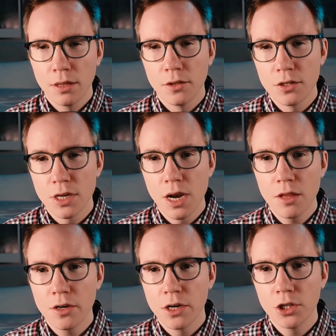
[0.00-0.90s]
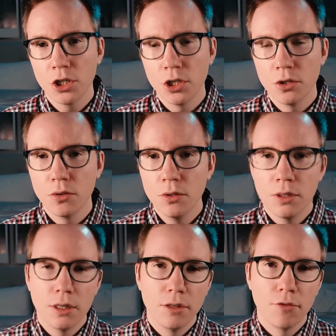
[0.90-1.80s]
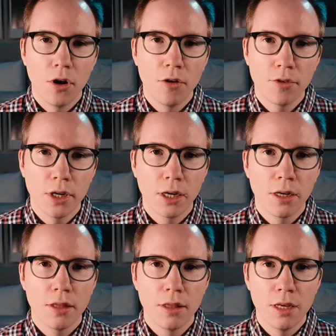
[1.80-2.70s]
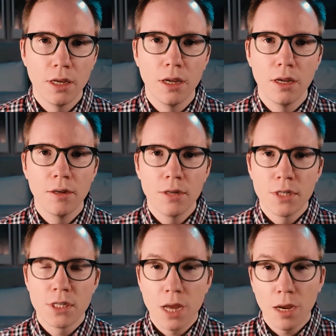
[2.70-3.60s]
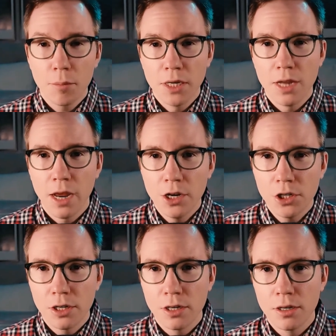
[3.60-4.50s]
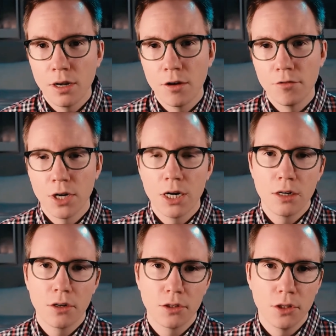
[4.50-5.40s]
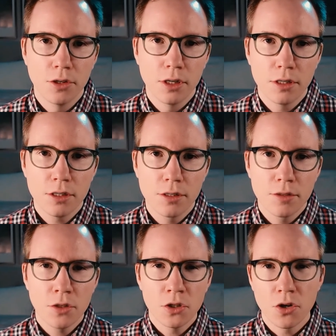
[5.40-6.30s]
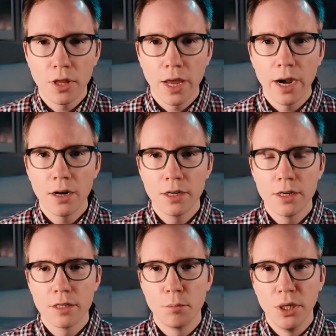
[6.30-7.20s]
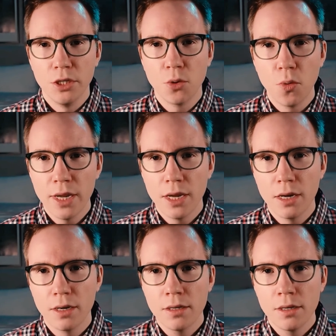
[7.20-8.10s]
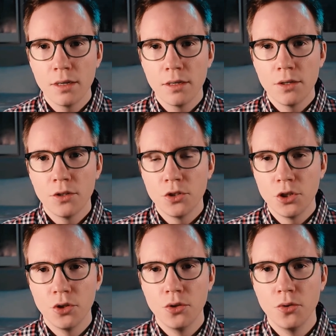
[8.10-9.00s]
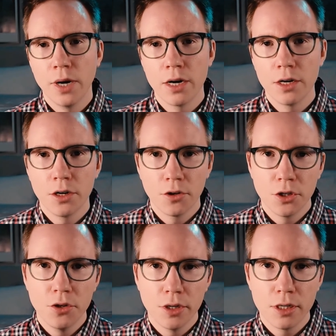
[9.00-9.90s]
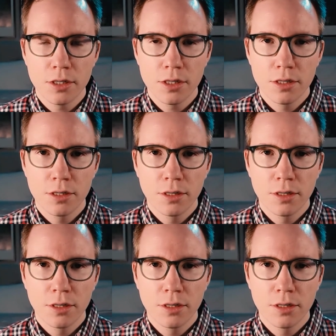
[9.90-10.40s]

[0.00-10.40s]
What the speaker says: There's another issue involving the segmentation of areal units, so the areas between two areal units.